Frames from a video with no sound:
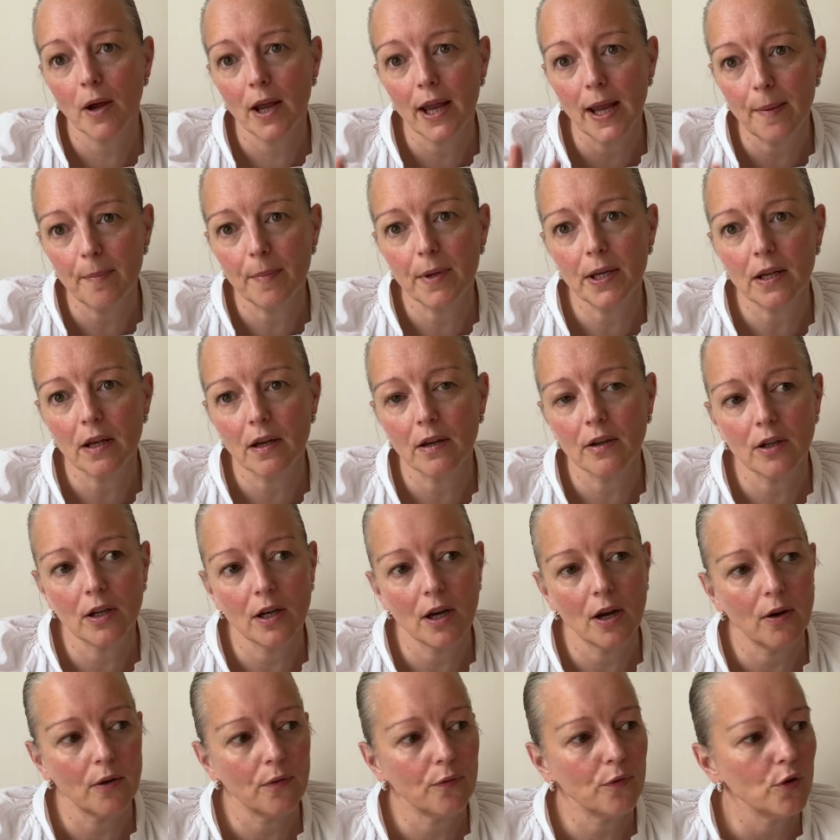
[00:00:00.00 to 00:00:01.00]

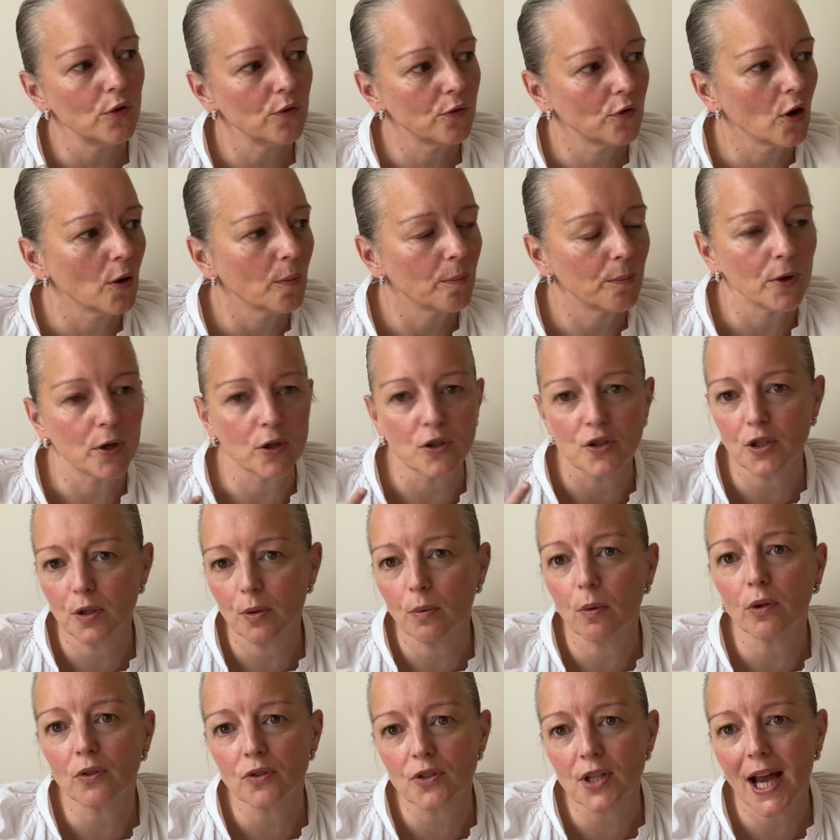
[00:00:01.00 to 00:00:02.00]
if you've got books
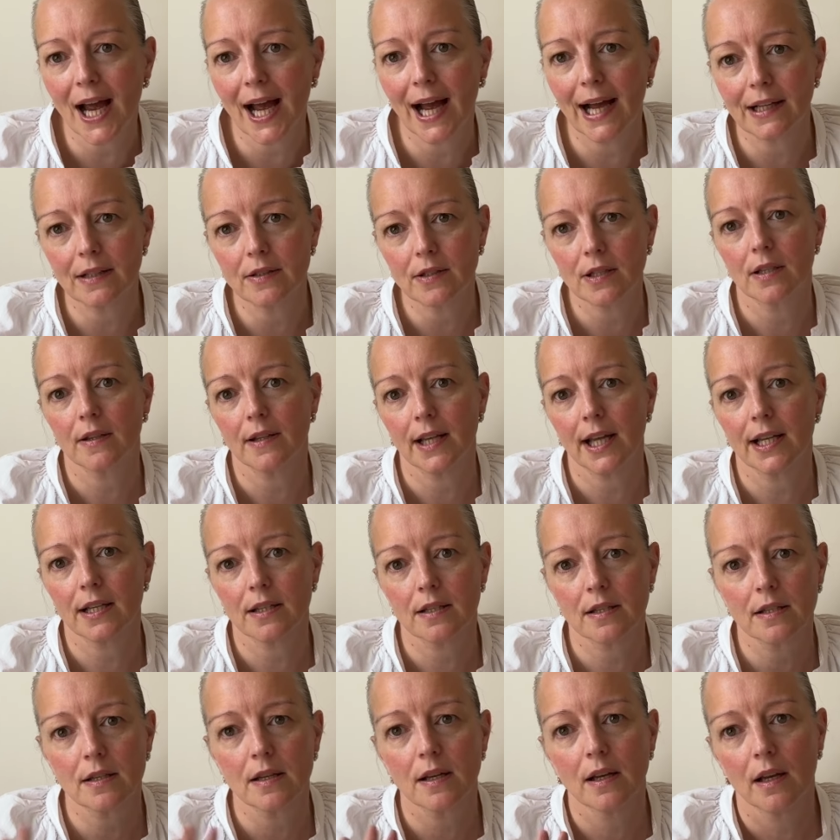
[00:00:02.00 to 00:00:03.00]
you want to add to
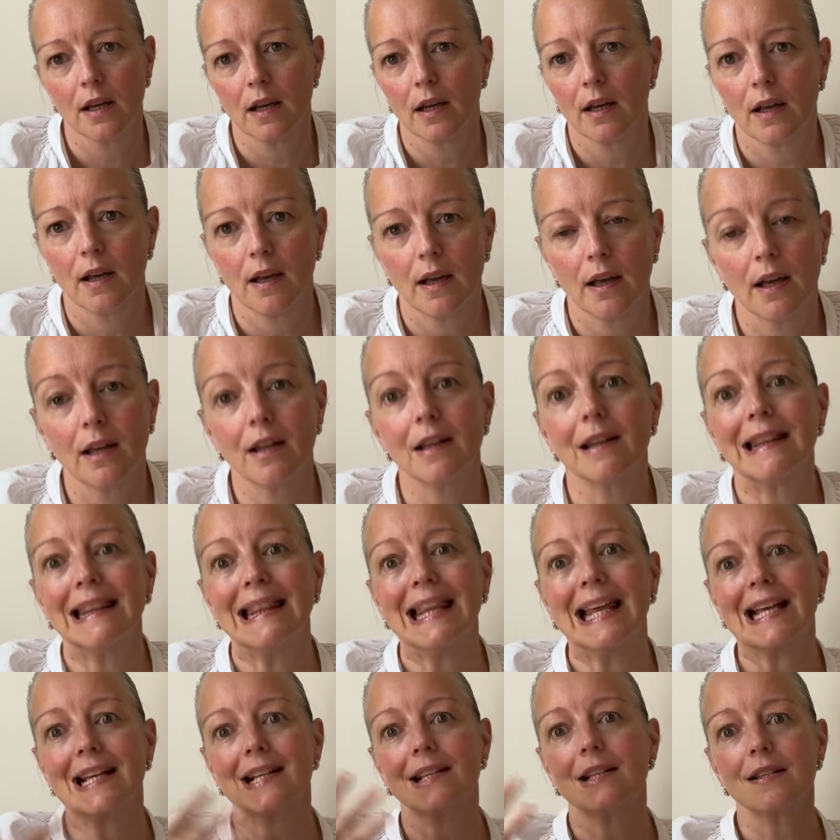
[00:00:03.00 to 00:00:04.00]
this
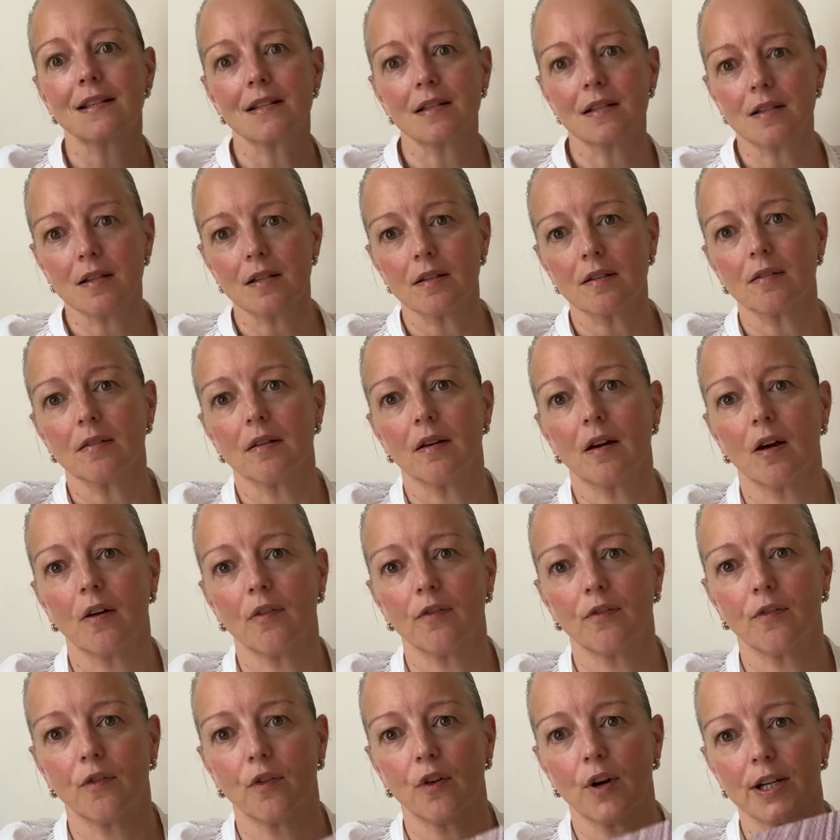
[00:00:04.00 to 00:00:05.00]
list
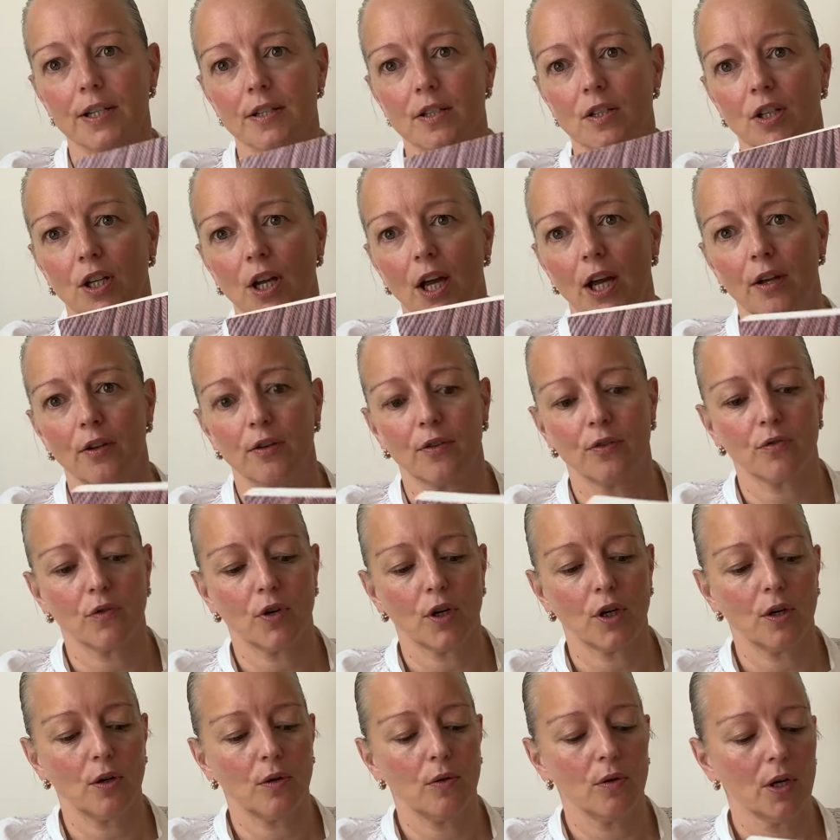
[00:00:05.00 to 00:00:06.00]
for us to go
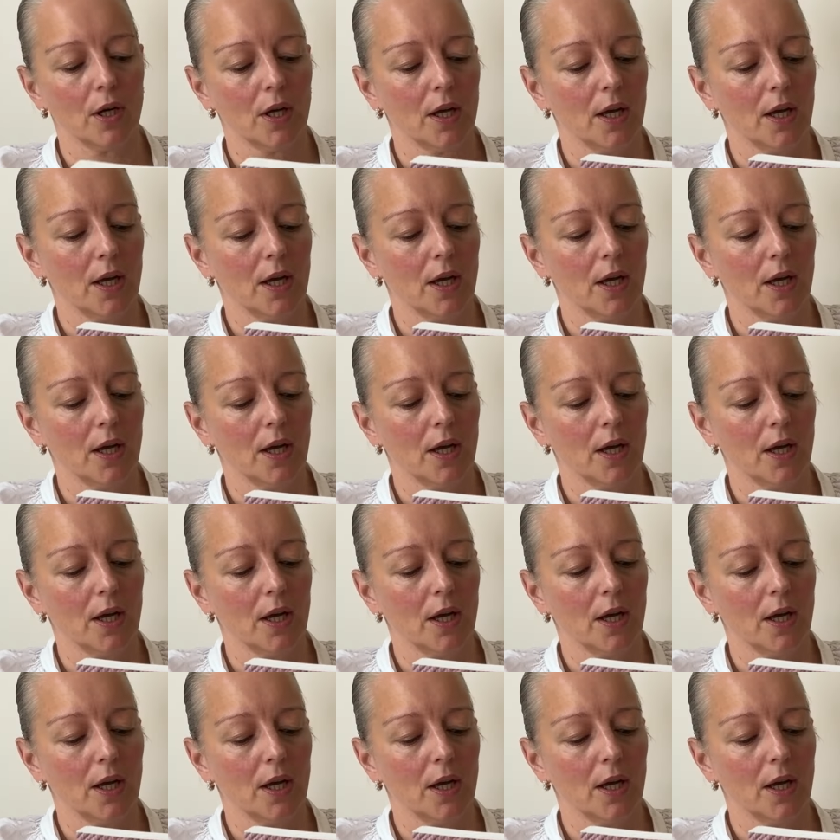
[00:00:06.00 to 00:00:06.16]
through,